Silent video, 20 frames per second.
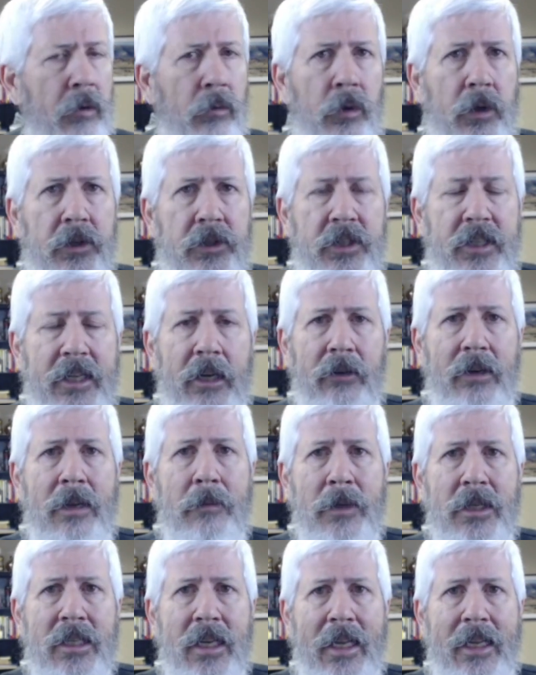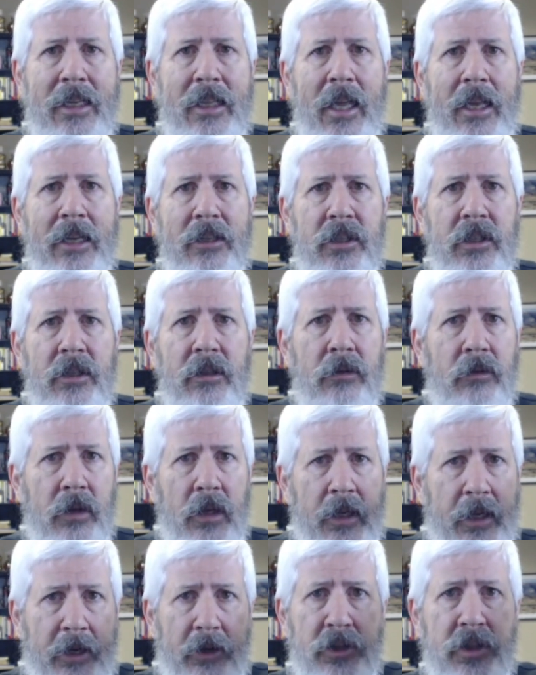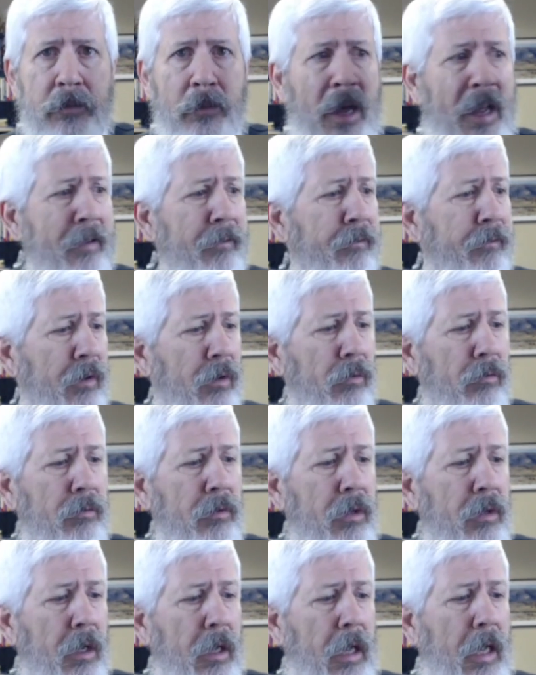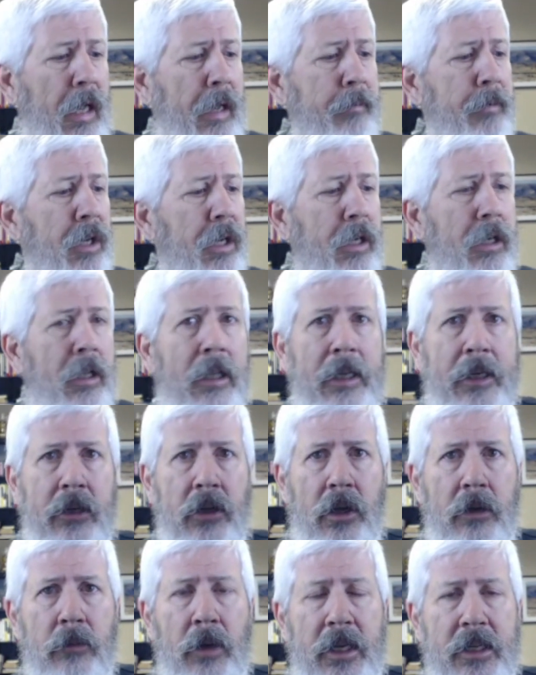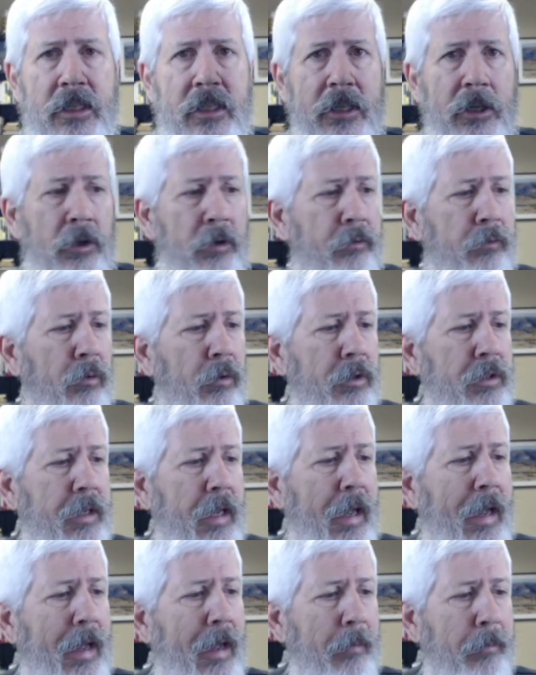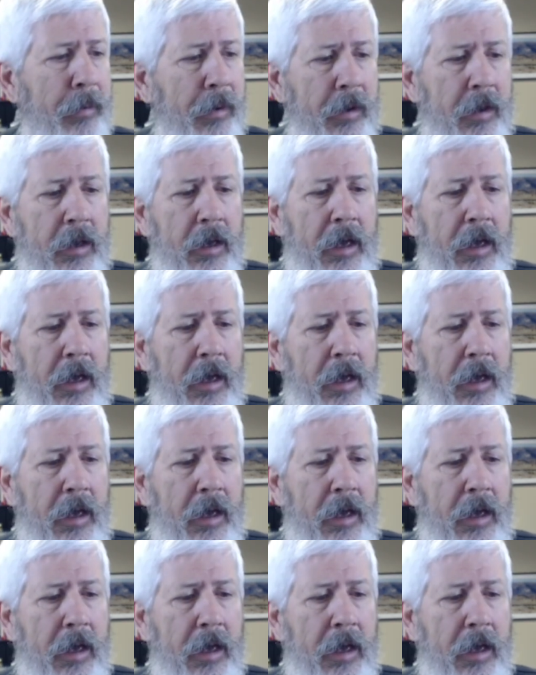Well, CRM is like that too. Here's my phone. I'm going to click on my Salesforce app.